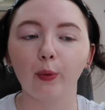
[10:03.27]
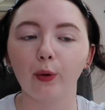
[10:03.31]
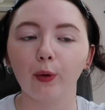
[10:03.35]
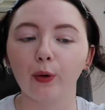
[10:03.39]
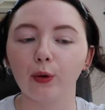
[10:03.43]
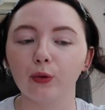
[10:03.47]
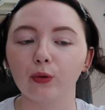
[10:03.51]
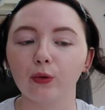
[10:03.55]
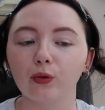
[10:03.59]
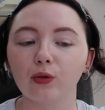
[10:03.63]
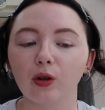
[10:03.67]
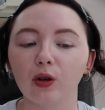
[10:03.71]

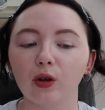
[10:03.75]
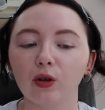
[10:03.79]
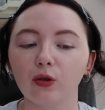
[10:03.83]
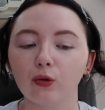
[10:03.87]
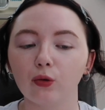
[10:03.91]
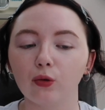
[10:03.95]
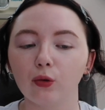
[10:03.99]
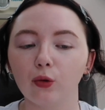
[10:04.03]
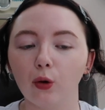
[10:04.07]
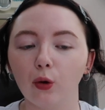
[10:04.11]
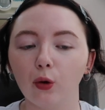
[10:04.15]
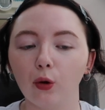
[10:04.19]
products as
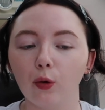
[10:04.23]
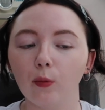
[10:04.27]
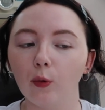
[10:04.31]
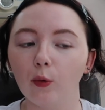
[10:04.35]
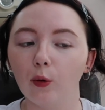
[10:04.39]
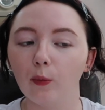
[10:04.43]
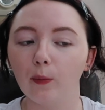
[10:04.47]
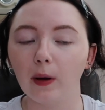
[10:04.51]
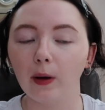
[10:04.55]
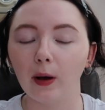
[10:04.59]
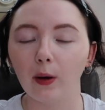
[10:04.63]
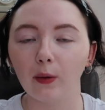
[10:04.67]

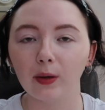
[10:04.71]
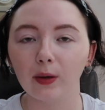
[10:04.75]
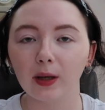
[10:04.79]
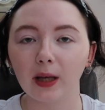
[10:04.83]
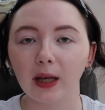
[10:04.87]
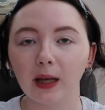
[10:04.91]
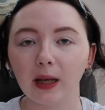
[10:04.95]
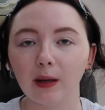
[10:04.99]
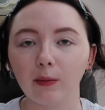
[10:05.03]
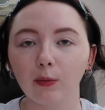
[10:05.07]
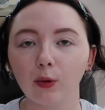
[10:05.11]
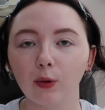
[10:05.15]
normal, but I'll
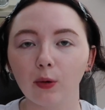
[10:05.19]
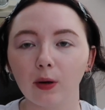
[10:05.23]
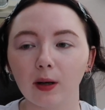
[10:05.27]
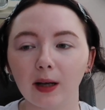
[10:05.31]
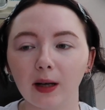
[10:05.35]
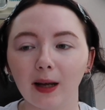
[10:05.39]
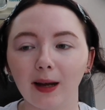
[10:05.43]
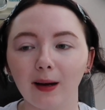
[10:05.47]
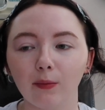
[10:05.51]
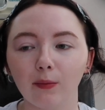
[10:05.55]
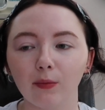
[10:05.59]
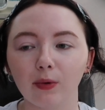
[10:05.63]
keep you on
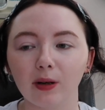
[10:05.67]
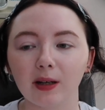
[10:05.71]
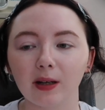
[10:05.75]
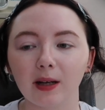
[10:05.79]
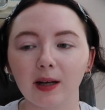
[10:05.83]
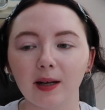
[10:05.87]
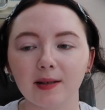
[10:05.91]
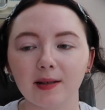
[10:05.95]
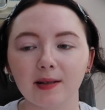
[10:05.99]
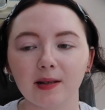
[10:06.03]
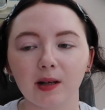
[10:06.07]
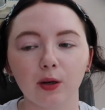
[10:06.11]
camera in
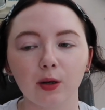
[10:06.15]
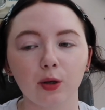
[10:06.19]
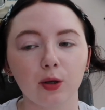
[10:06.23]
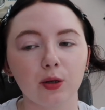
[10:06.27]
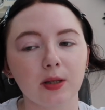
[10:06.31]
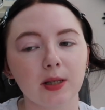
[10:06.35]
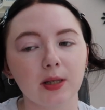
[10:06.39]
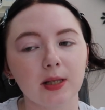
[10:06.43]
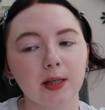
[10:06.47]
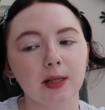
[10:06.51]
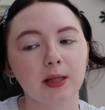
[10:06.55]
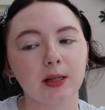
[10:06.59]
case I
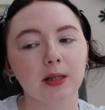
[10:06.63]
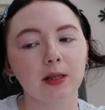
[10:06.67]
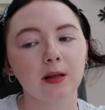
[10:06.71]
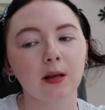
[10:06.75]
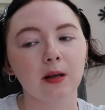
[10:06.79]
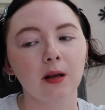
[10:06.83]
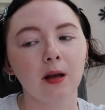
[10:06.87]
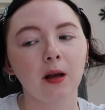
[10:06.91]
notice